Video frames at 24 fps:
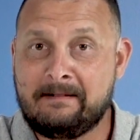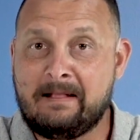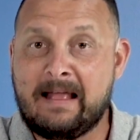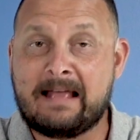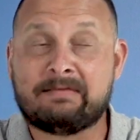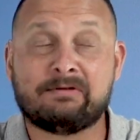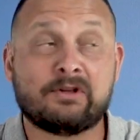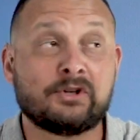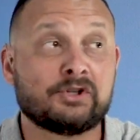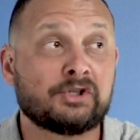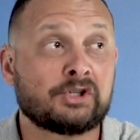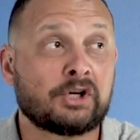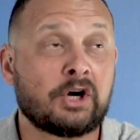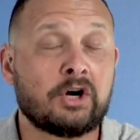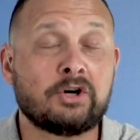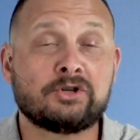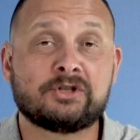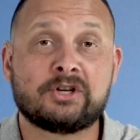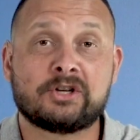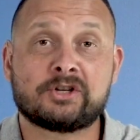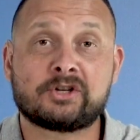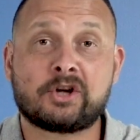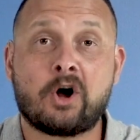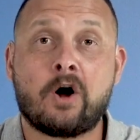And the
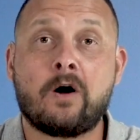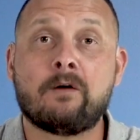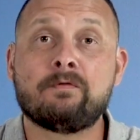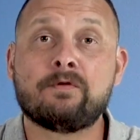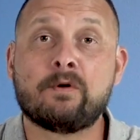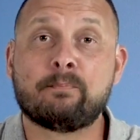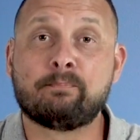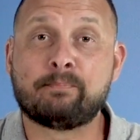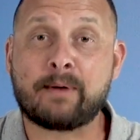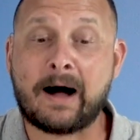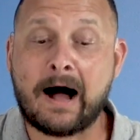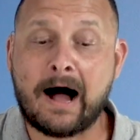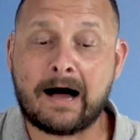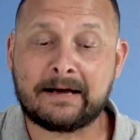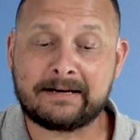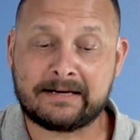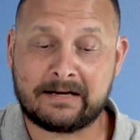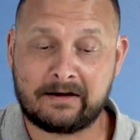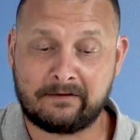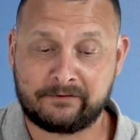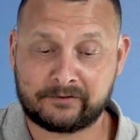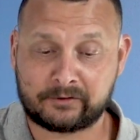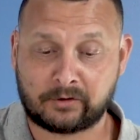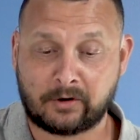church is called the
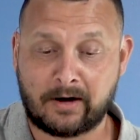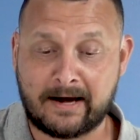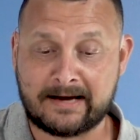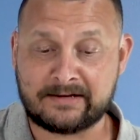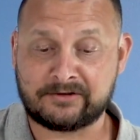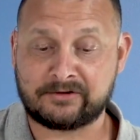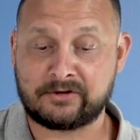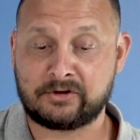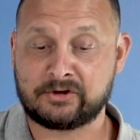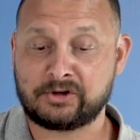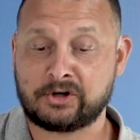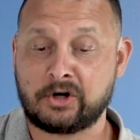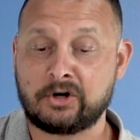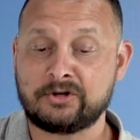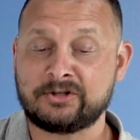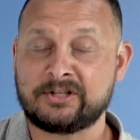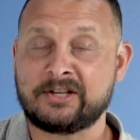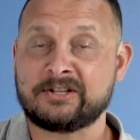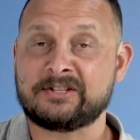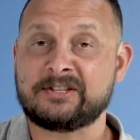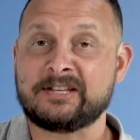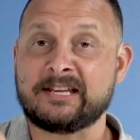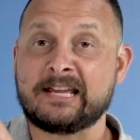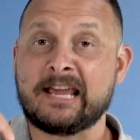body of Christ. The church
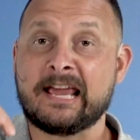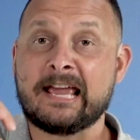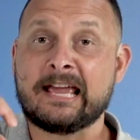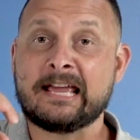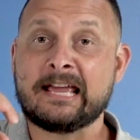is the